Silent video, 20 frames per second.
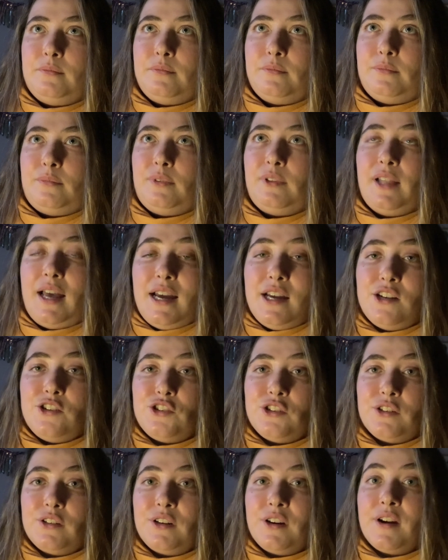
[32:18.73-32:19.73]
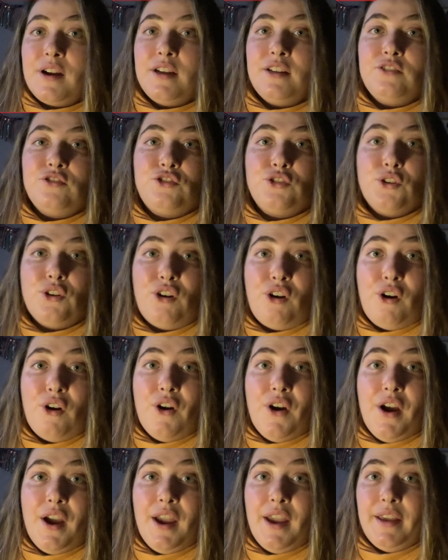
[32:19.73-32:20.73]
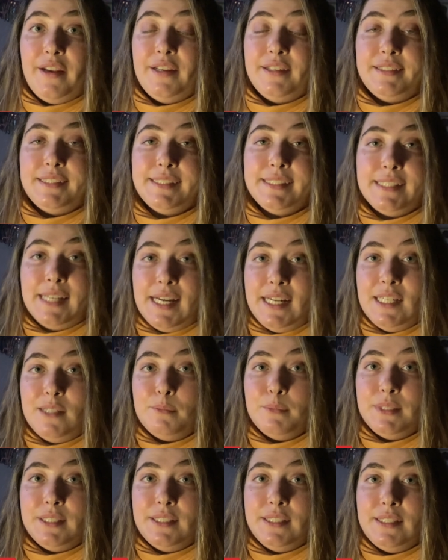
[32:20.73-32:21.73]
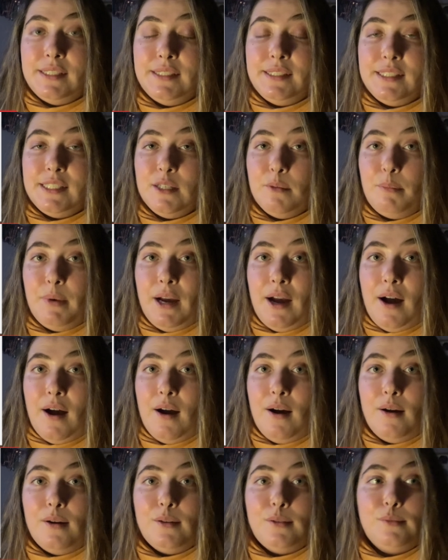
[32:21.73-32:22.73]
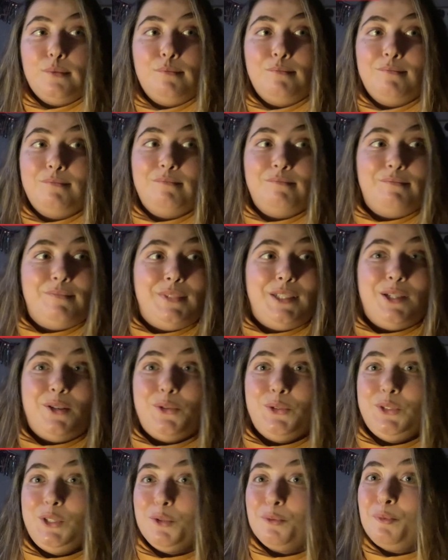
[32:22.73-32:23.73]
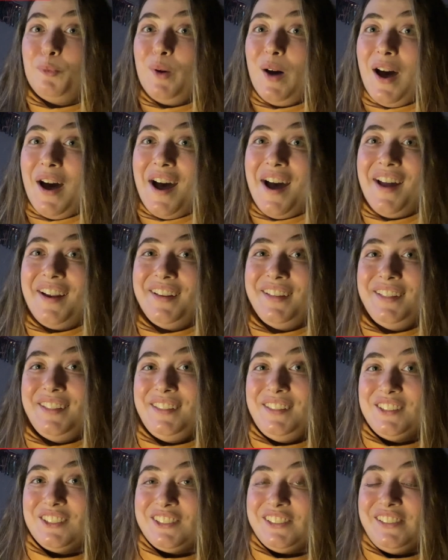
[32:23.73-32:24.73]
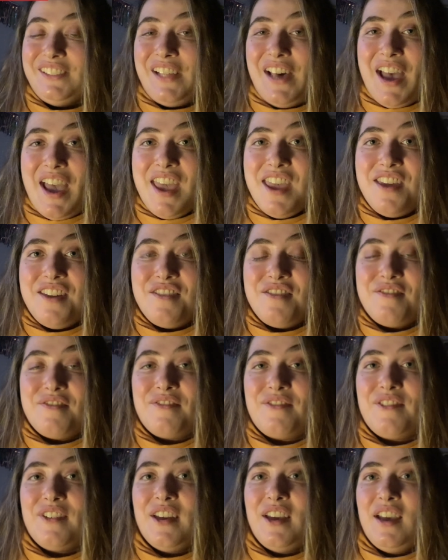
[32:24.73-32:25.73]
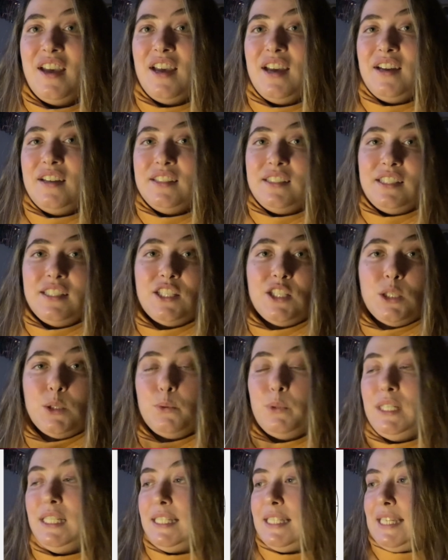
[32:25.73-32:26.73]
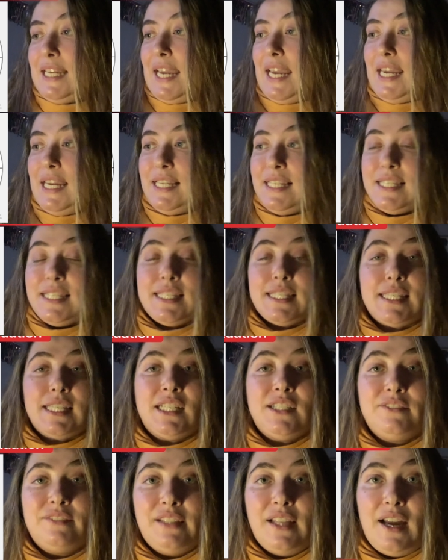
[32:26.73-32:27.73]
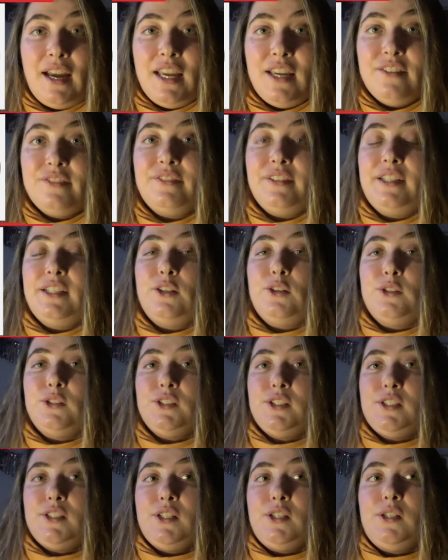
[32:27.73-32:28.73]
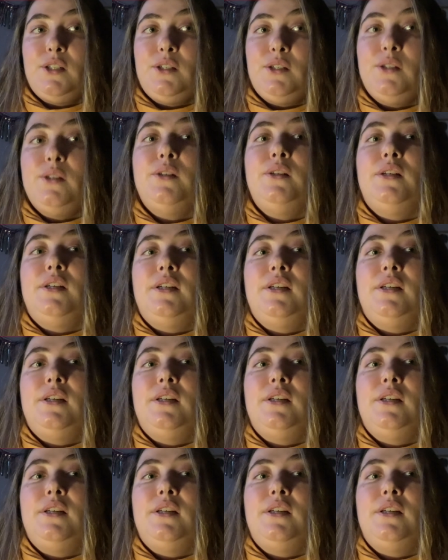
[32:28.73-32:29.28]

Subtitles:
pleasure and joy and excitement about, you know, your body, your life, the sweet tastes of life, and also